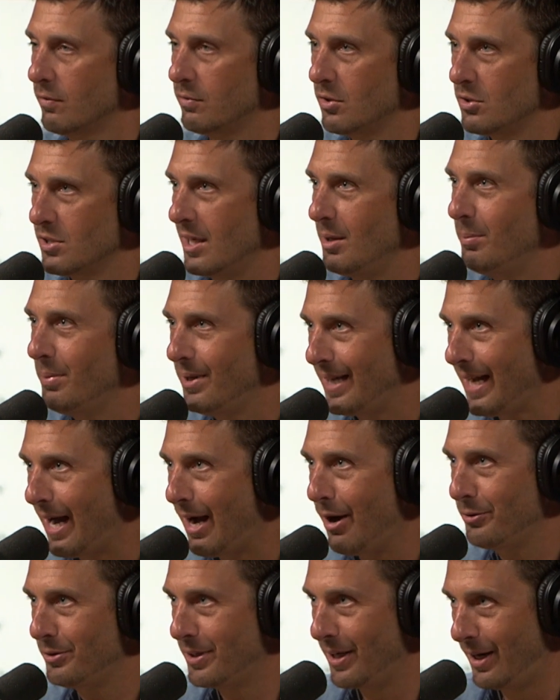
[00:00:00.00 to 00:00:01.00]
So if there's anybody
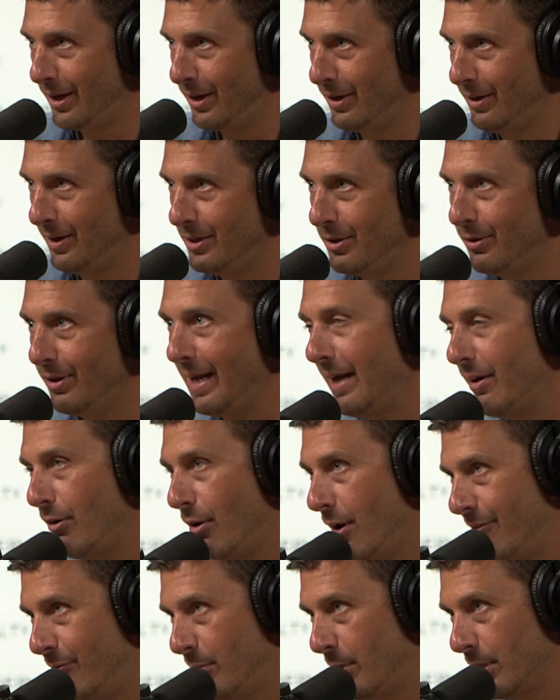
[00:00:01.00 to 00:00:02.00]
out there and you got
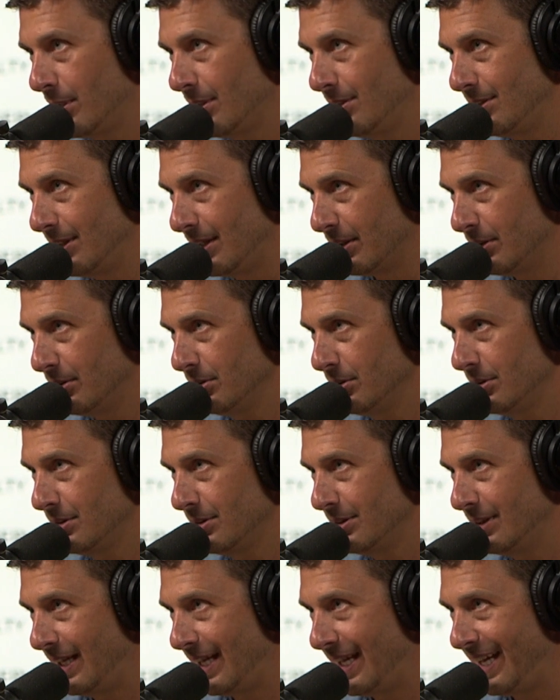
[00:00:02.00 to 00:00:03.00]
off-market
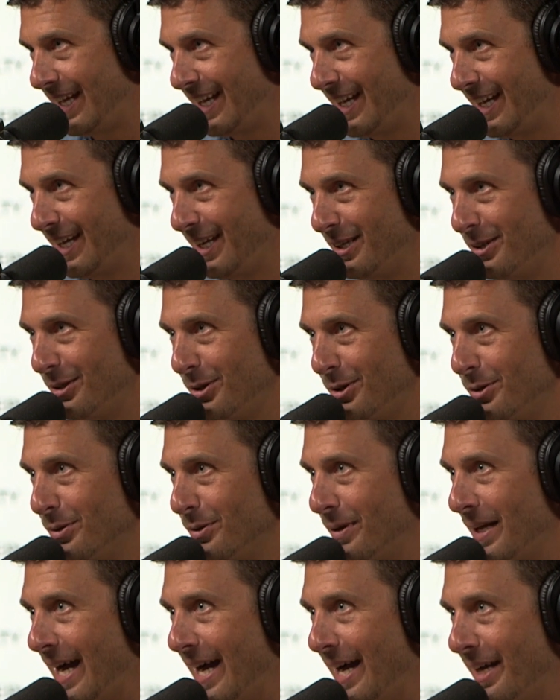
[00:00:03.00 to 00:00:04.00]
deals and
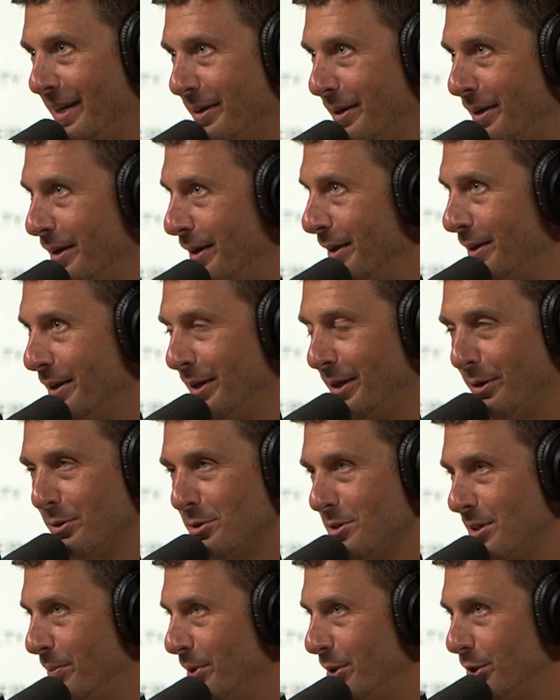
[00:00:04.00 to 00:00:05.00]
you got,
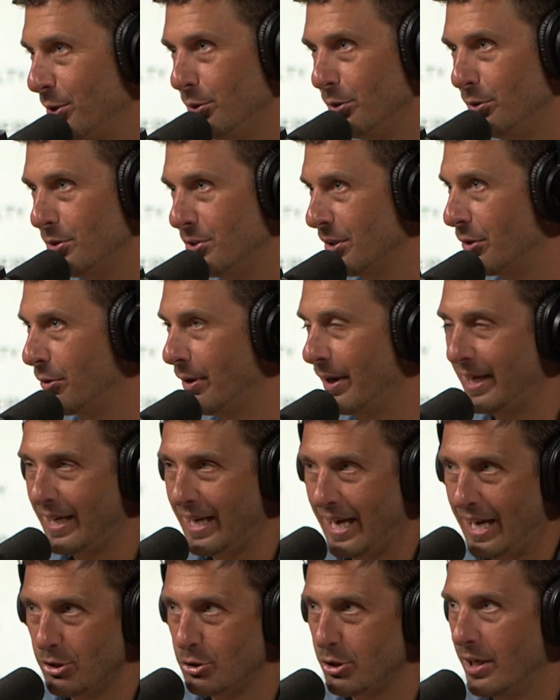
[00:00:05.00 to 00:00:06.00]
somebody who is a great
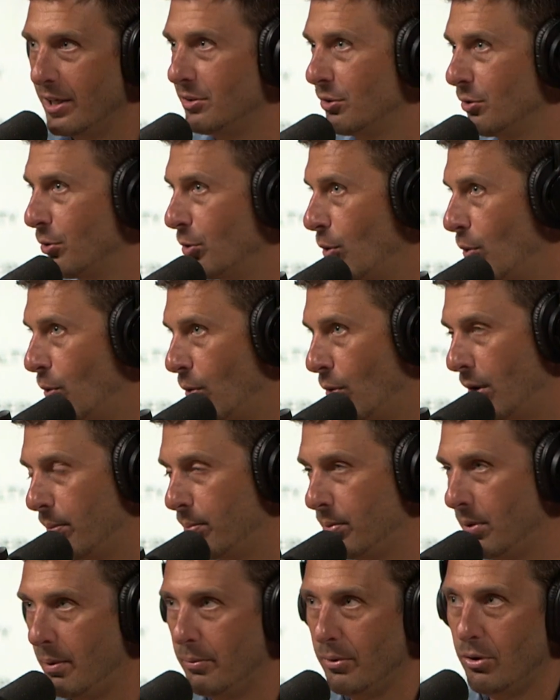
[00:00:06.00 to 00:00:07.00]
contractor or
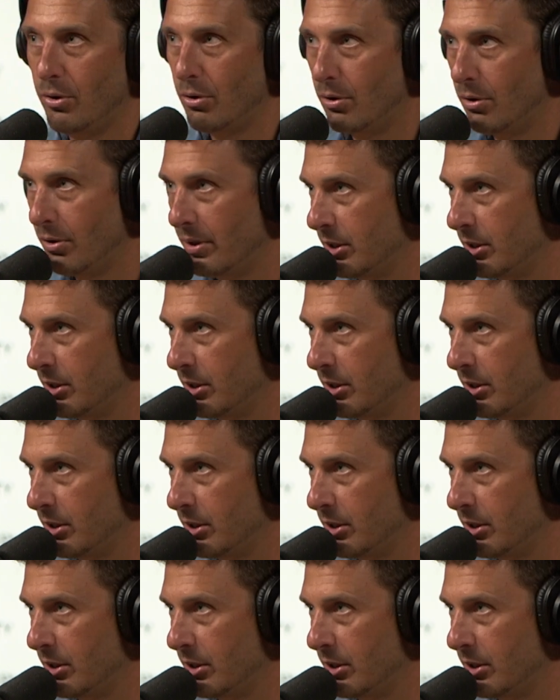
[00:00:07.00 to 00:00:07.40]
plumber or